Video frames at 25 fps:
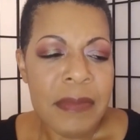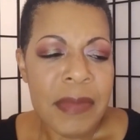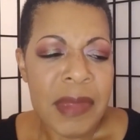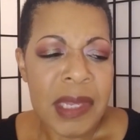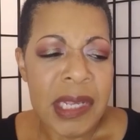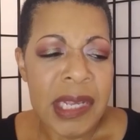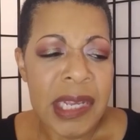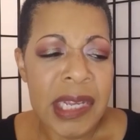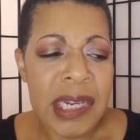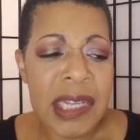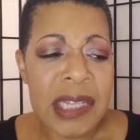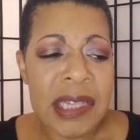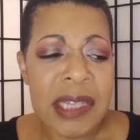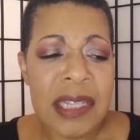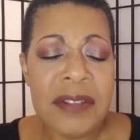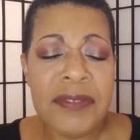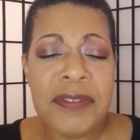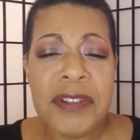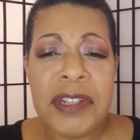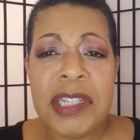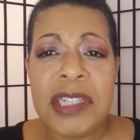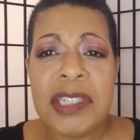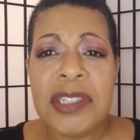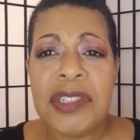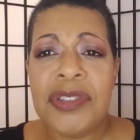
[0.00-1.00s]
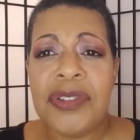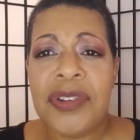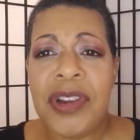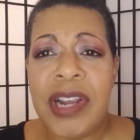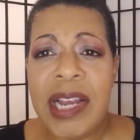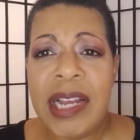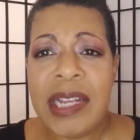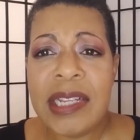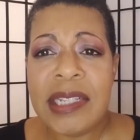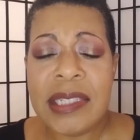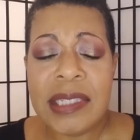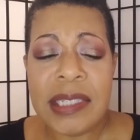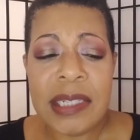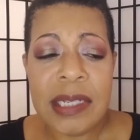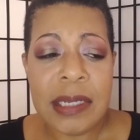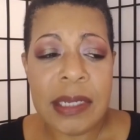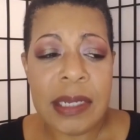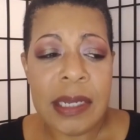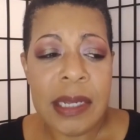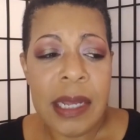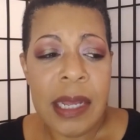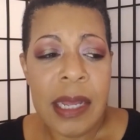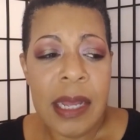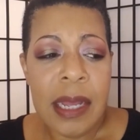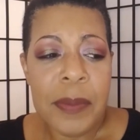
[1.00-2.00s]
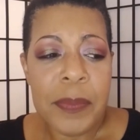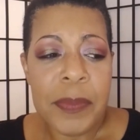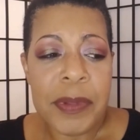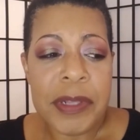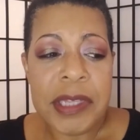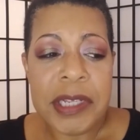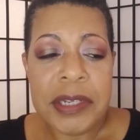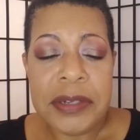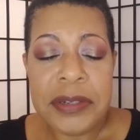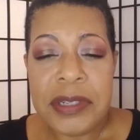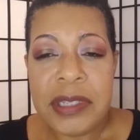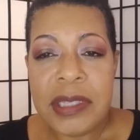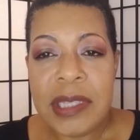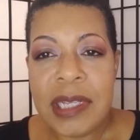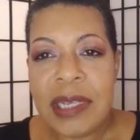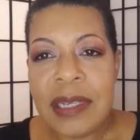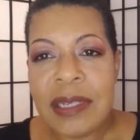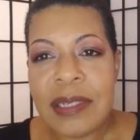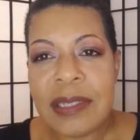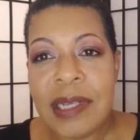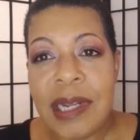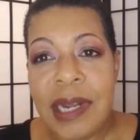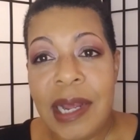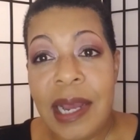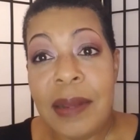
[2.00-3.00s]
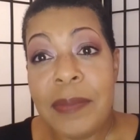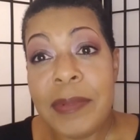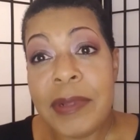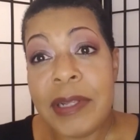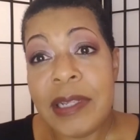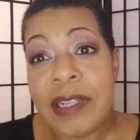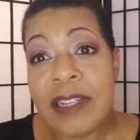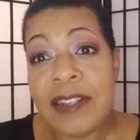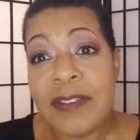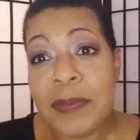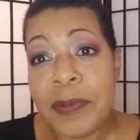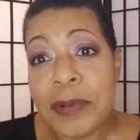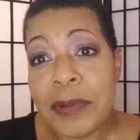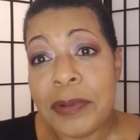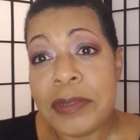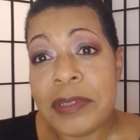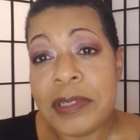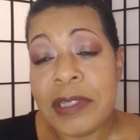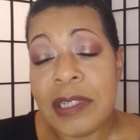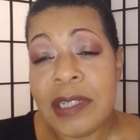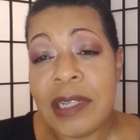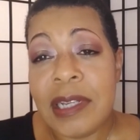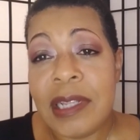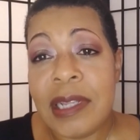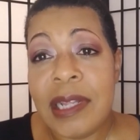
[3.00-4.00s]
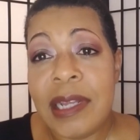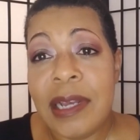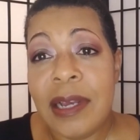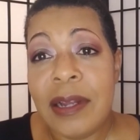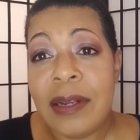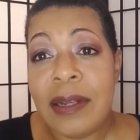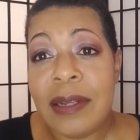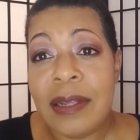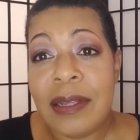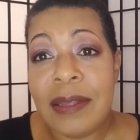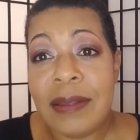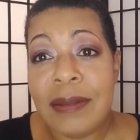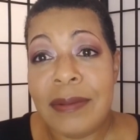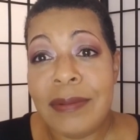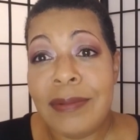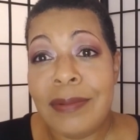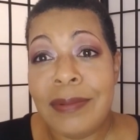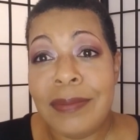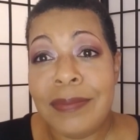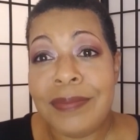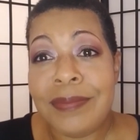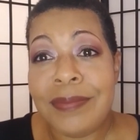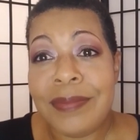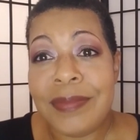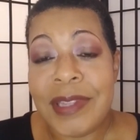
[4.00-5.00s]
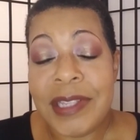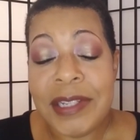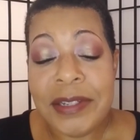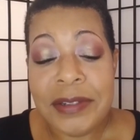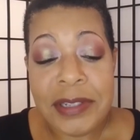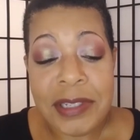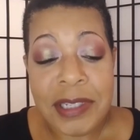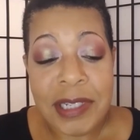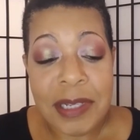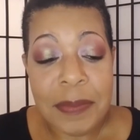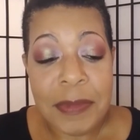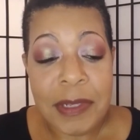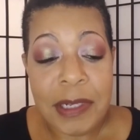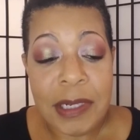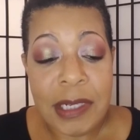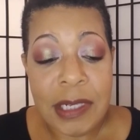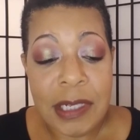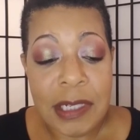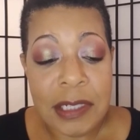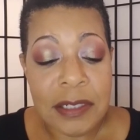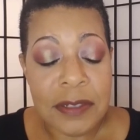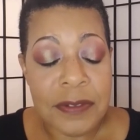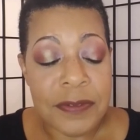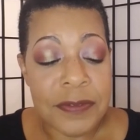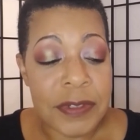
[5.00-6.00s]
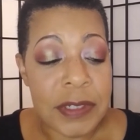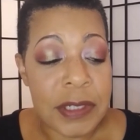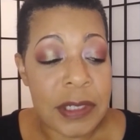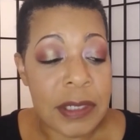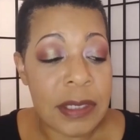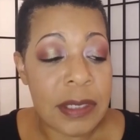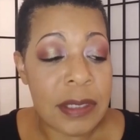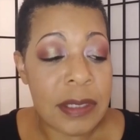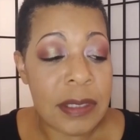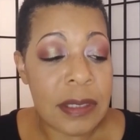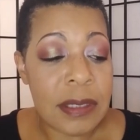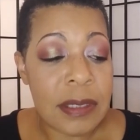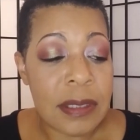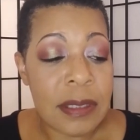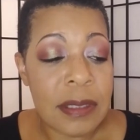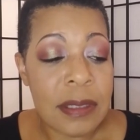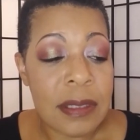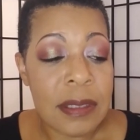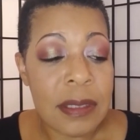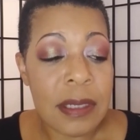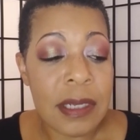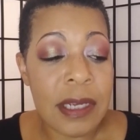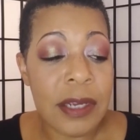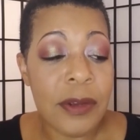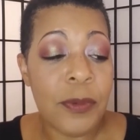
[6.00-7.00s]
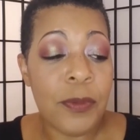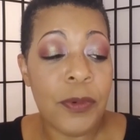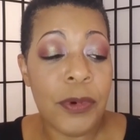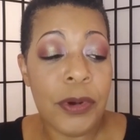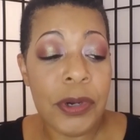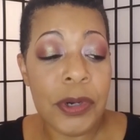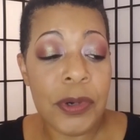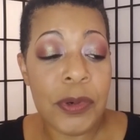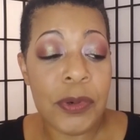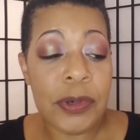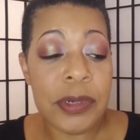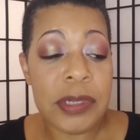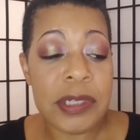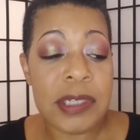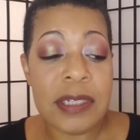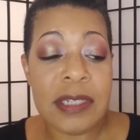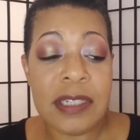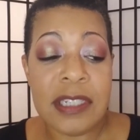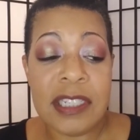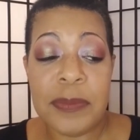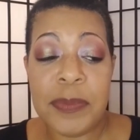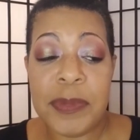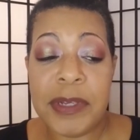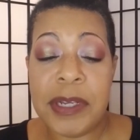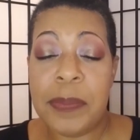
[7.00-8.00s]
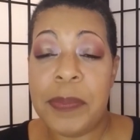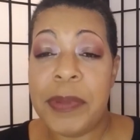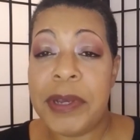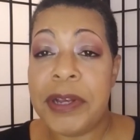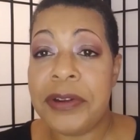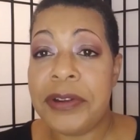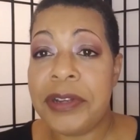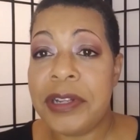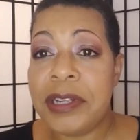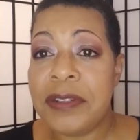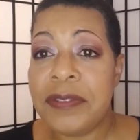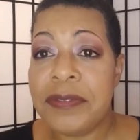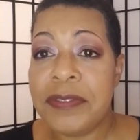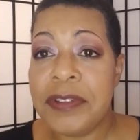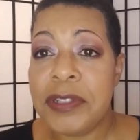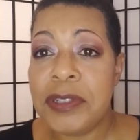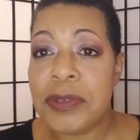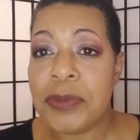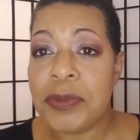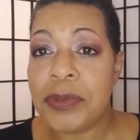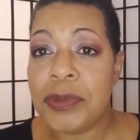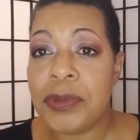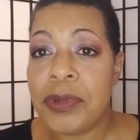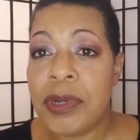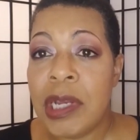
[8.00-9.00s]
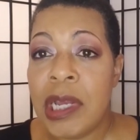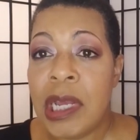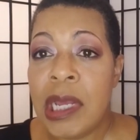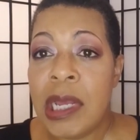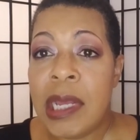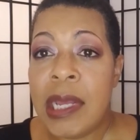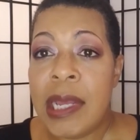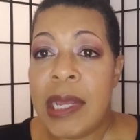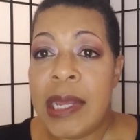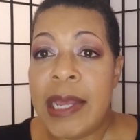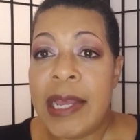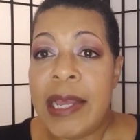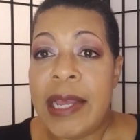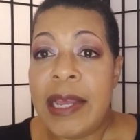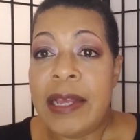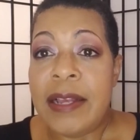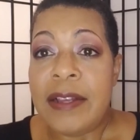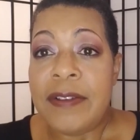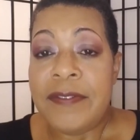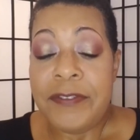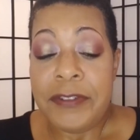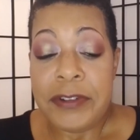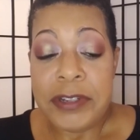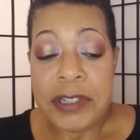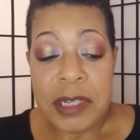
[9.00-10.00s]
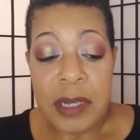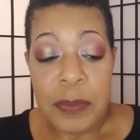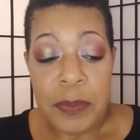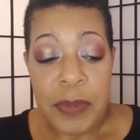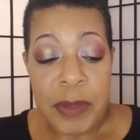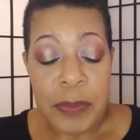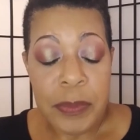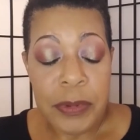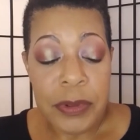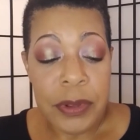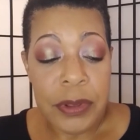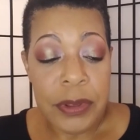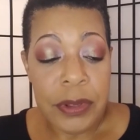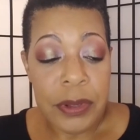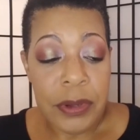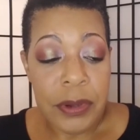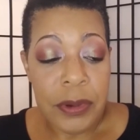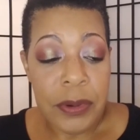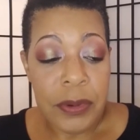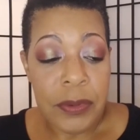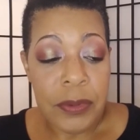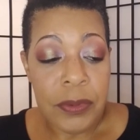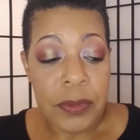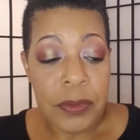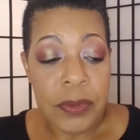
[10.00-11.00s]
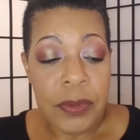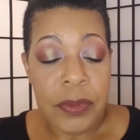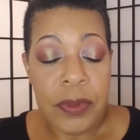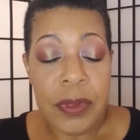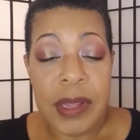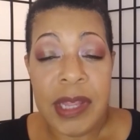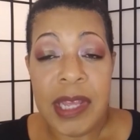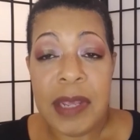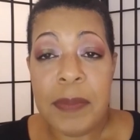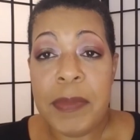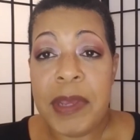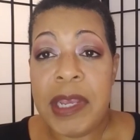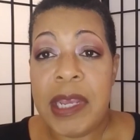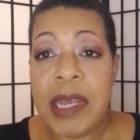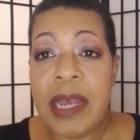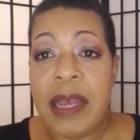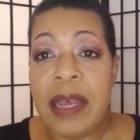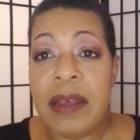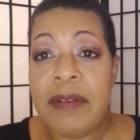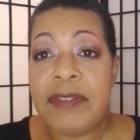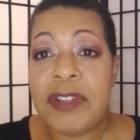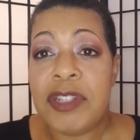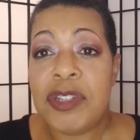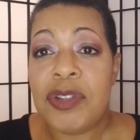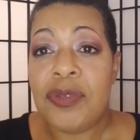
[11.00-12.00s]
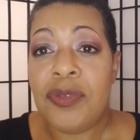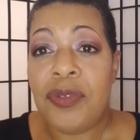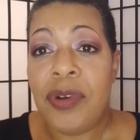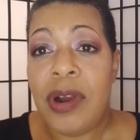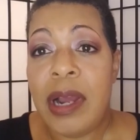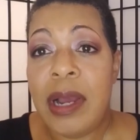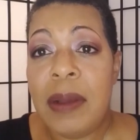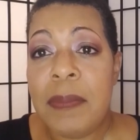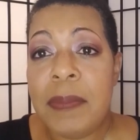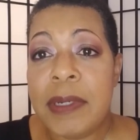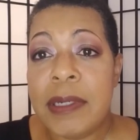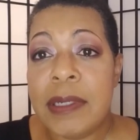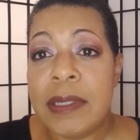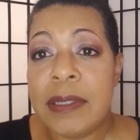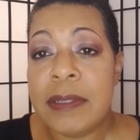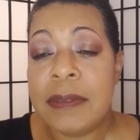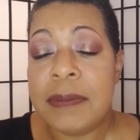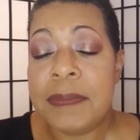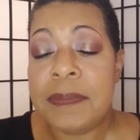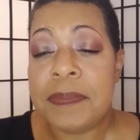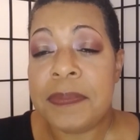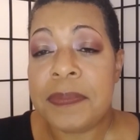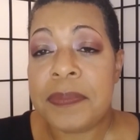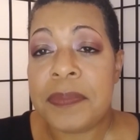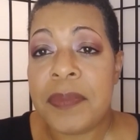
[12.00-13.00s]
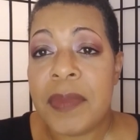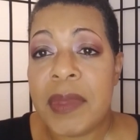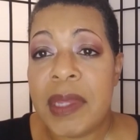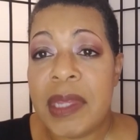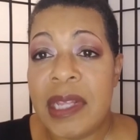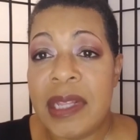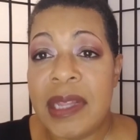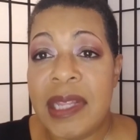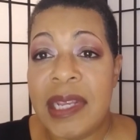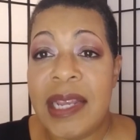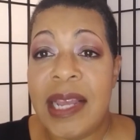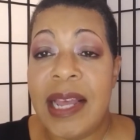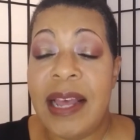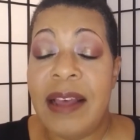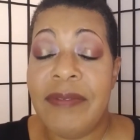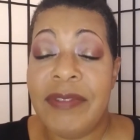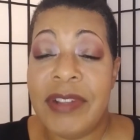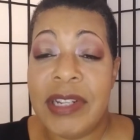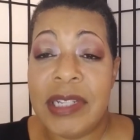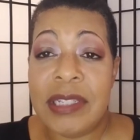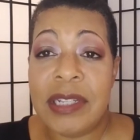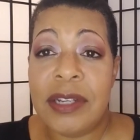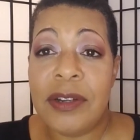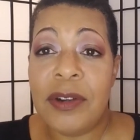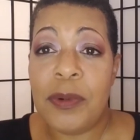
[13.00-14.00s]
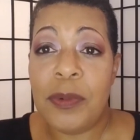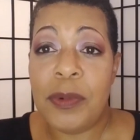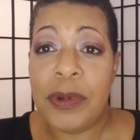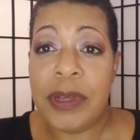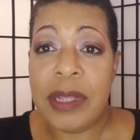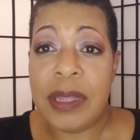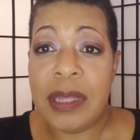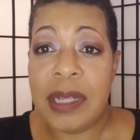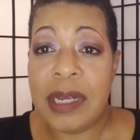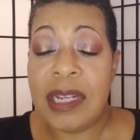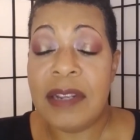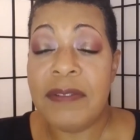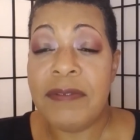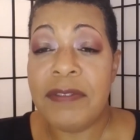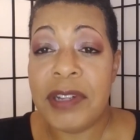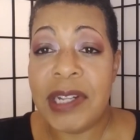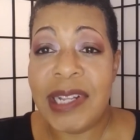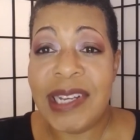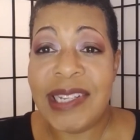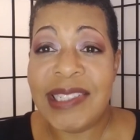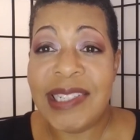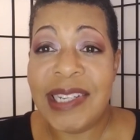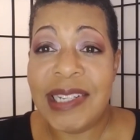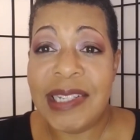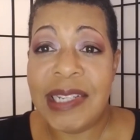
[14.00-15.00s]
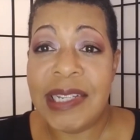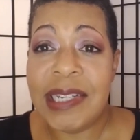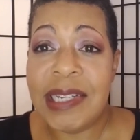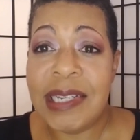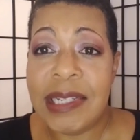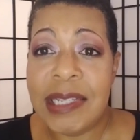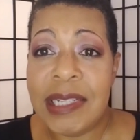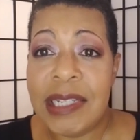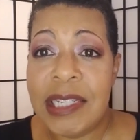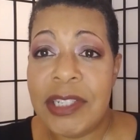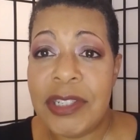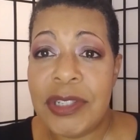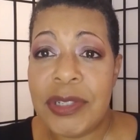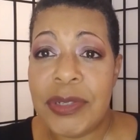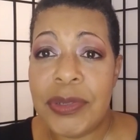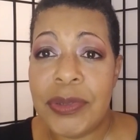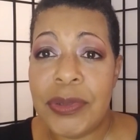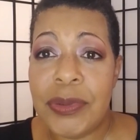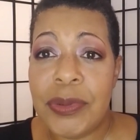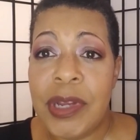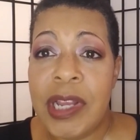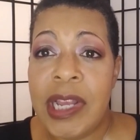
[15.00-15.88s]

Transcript: anything really drastic, but there's things that I believe personally that there's something each of us can work on to just be a better individual. For some people though, they may have trauma that they haven't dealt with and they realize that they need to,